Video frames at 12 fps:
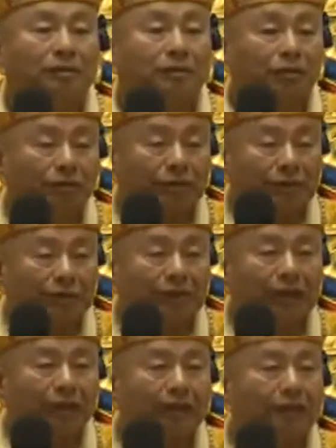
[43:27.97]
then you
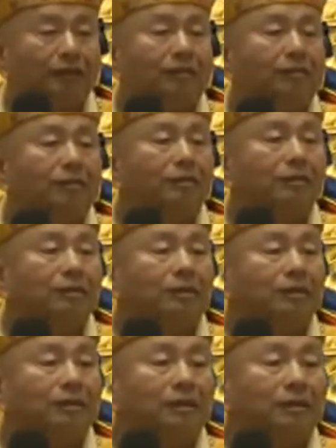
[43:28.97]
would have a
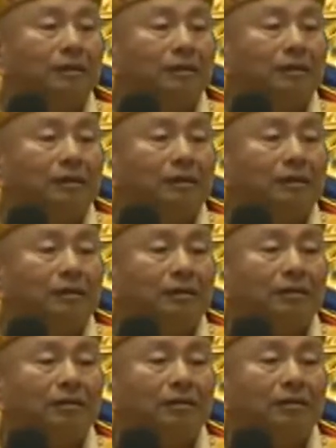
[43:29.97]
thought
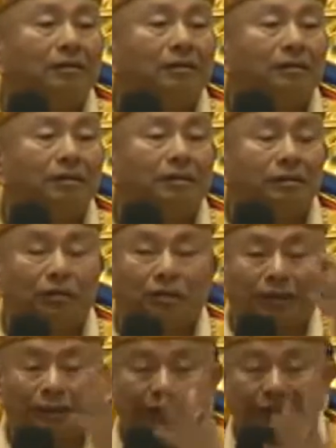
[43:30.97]

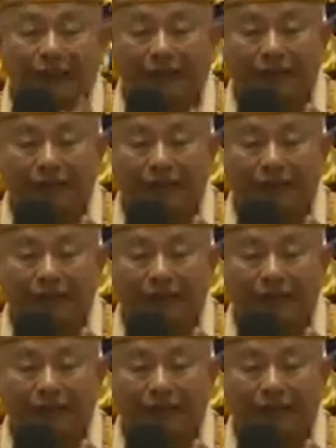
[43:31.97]
affecting you,